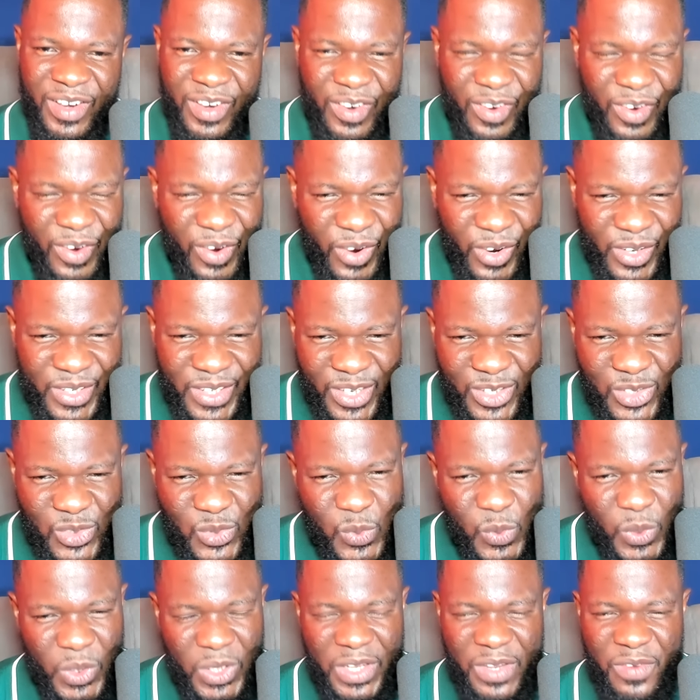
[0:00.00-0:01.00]
all the
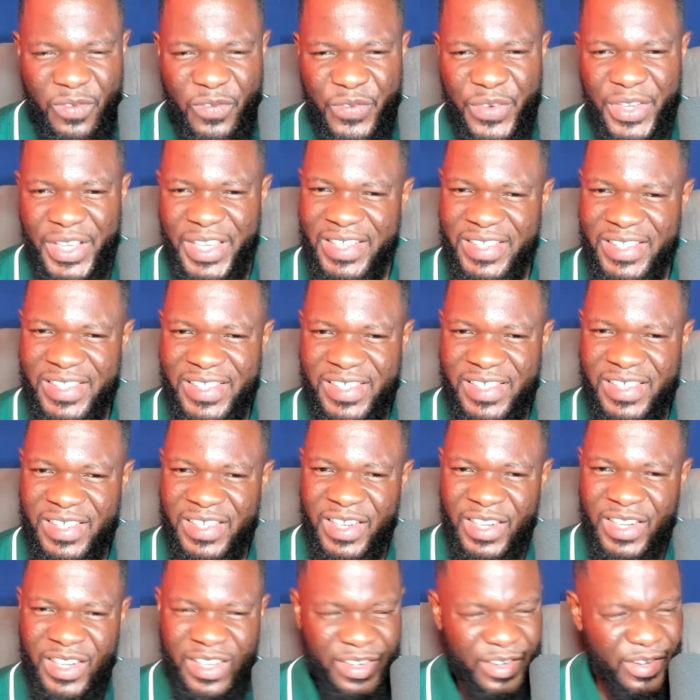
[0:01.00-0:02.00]
swollen feet,
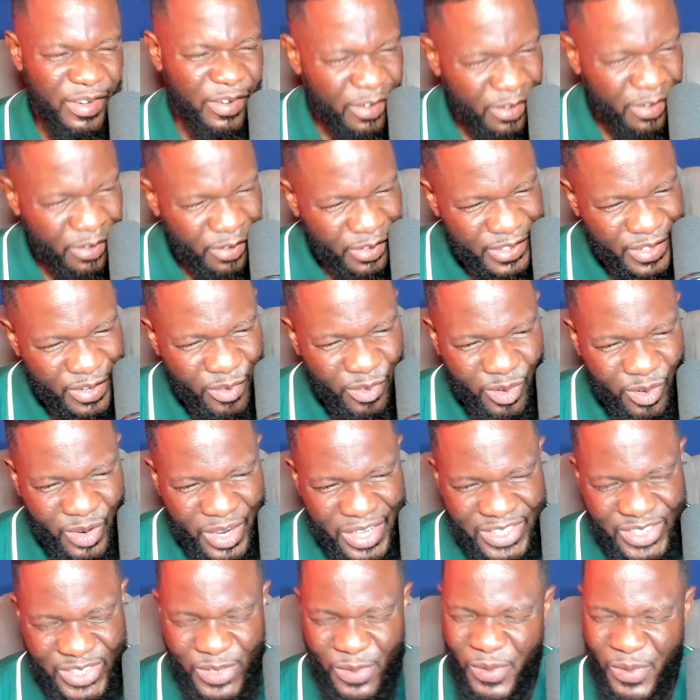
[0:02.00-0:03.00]
all the
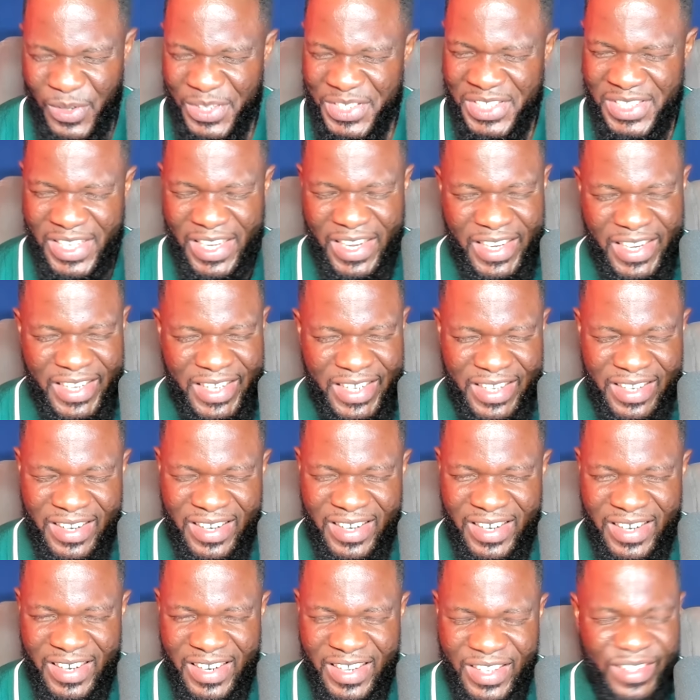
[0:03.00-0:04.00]
words she was
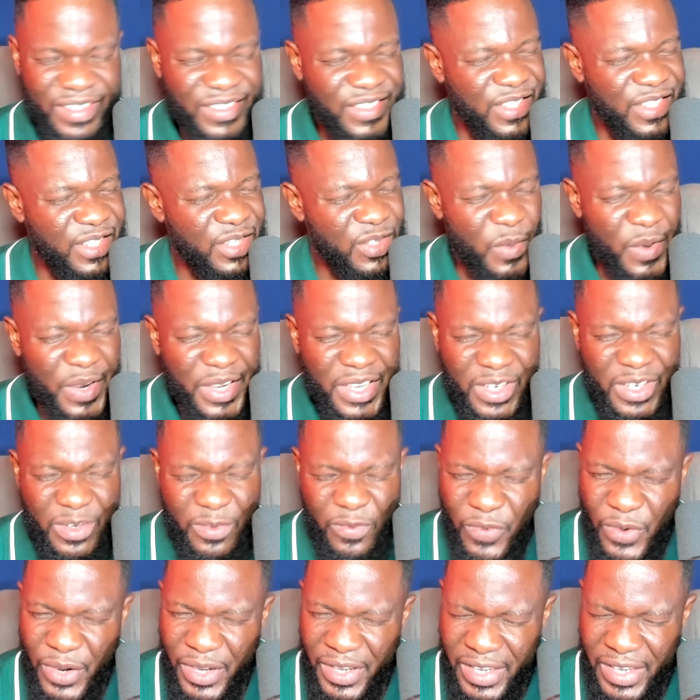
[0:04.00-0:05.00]
saying, she's going to
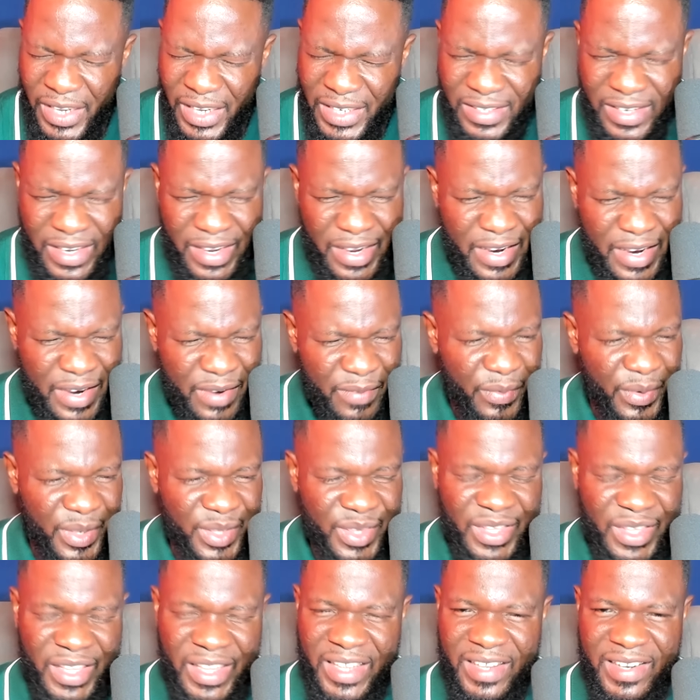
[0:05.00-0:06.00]
forget
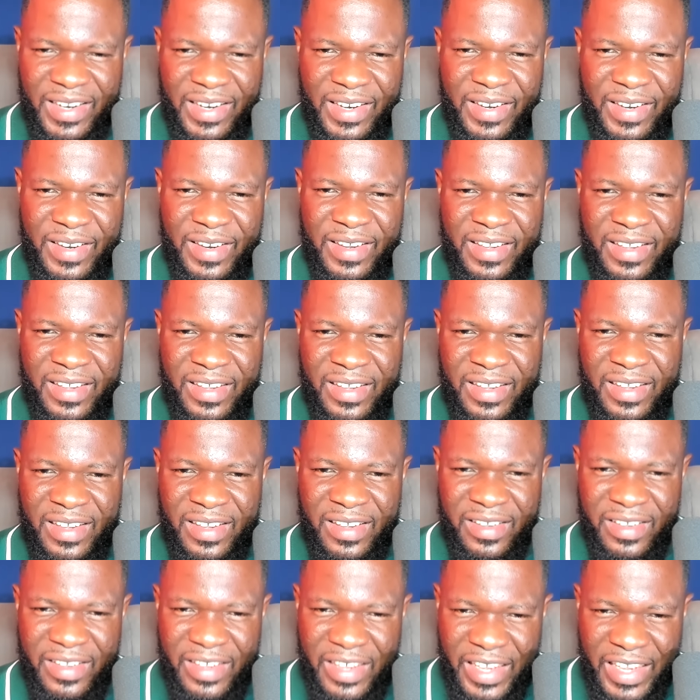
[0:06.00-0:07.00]
everything.
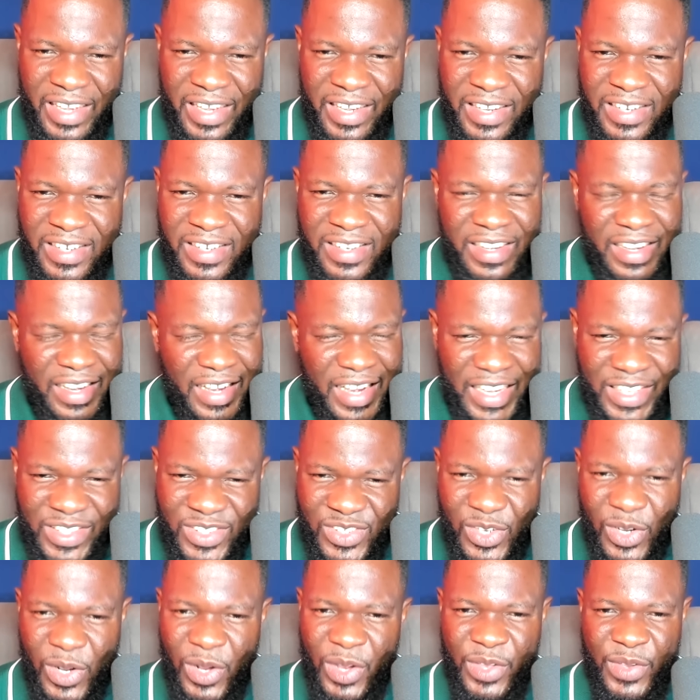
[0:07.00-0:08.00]
And I
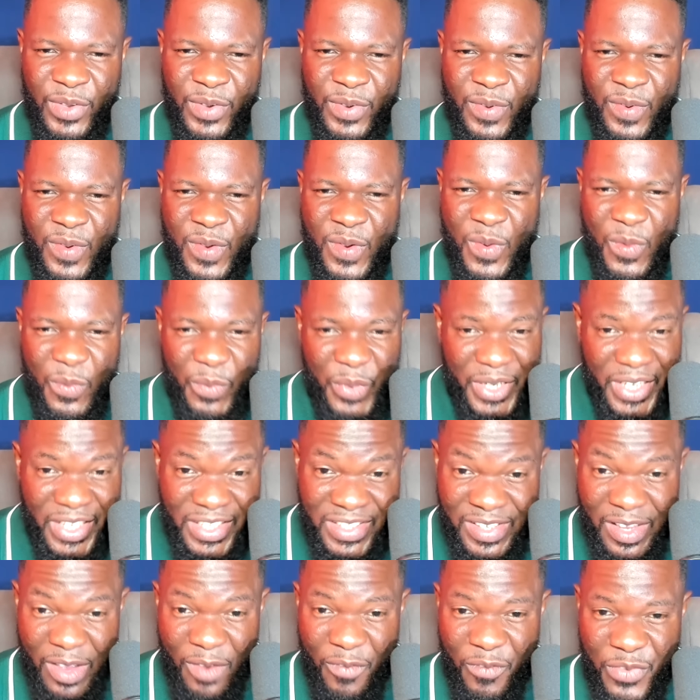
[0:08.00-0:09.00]
tell you, within
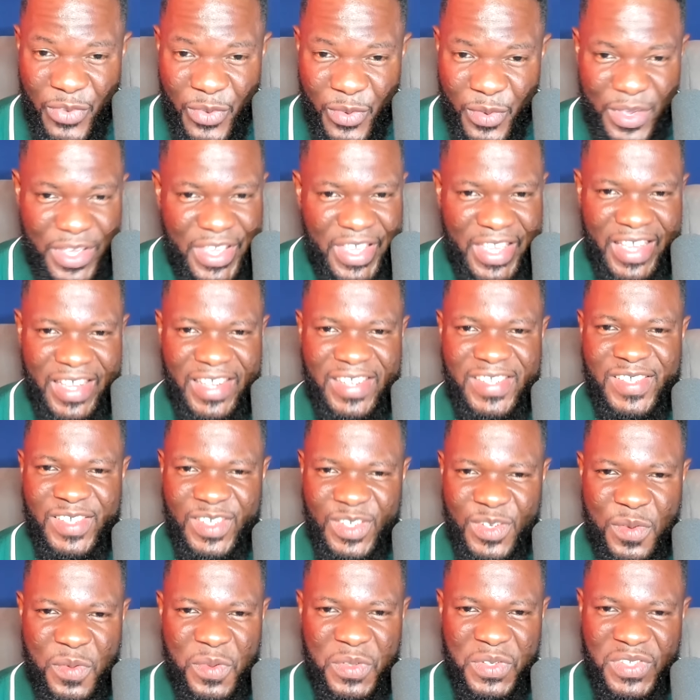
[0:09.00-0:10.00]
some few years,
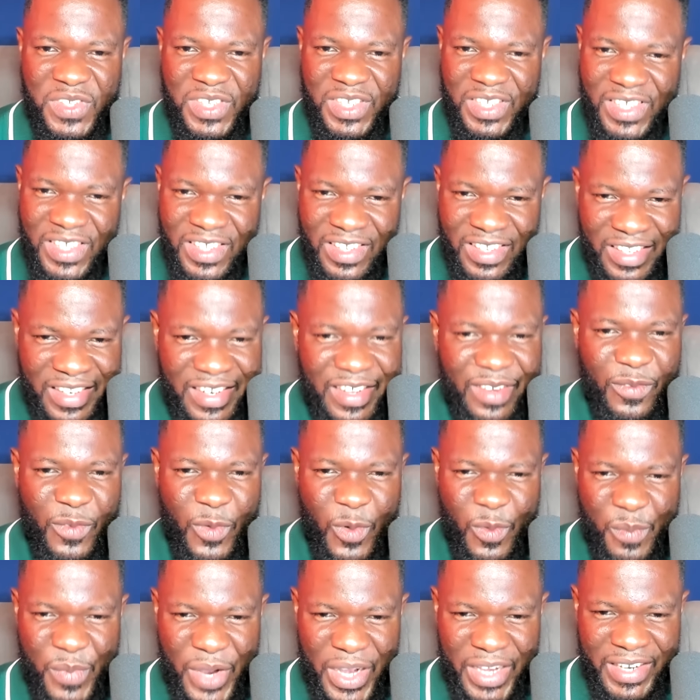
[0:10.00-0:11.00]
you will see the
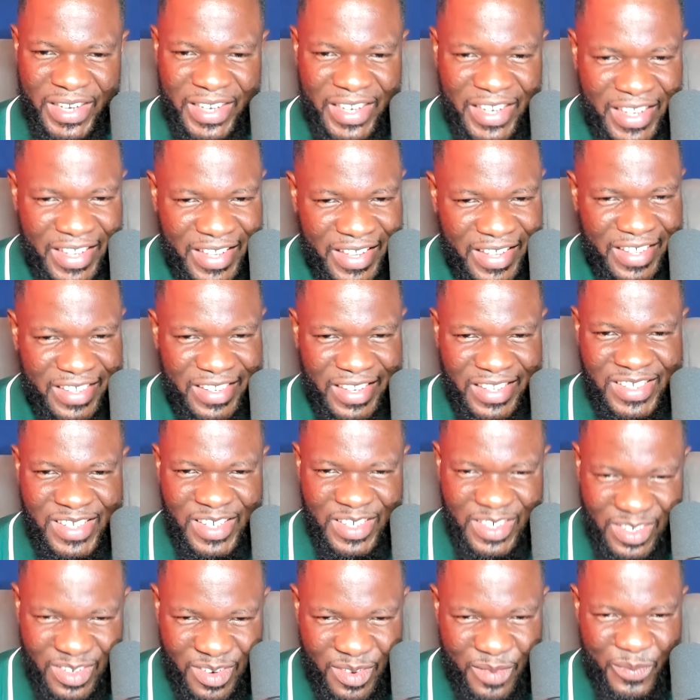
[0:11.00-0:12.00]
woman
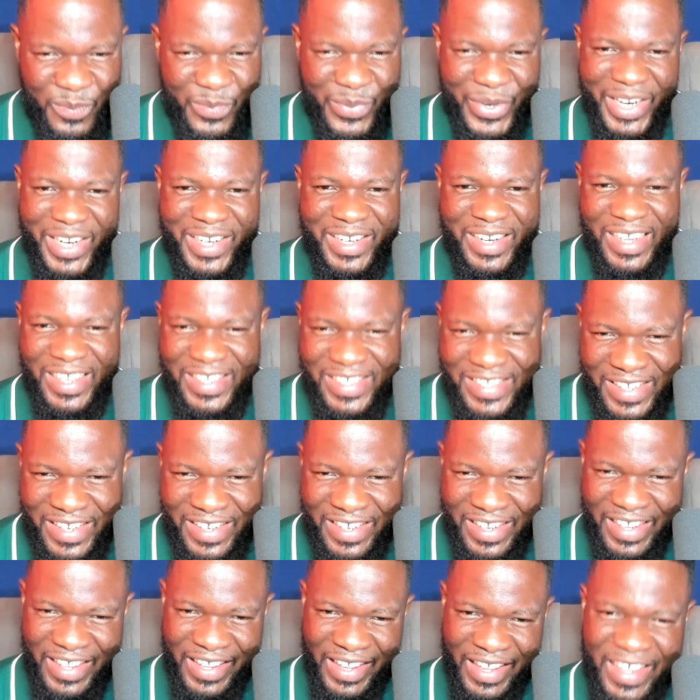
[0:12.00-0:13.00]
getting pregnant
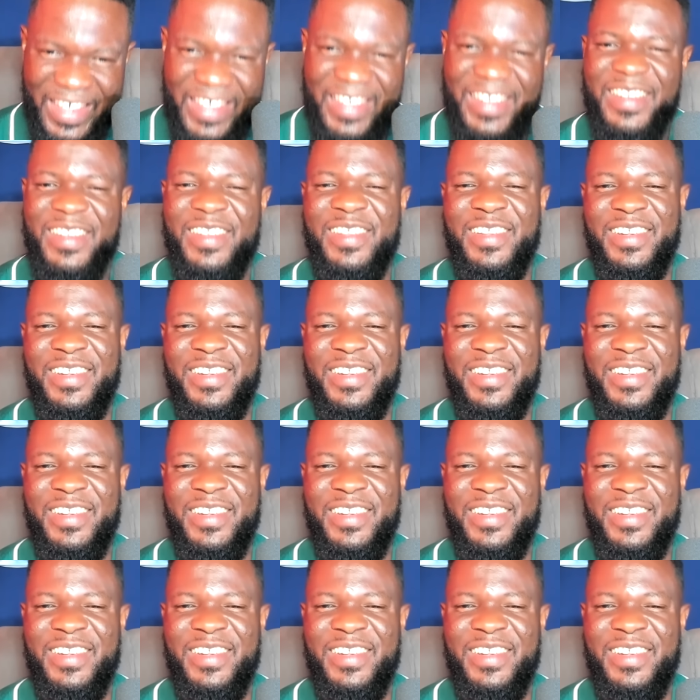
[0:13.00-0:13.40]
again.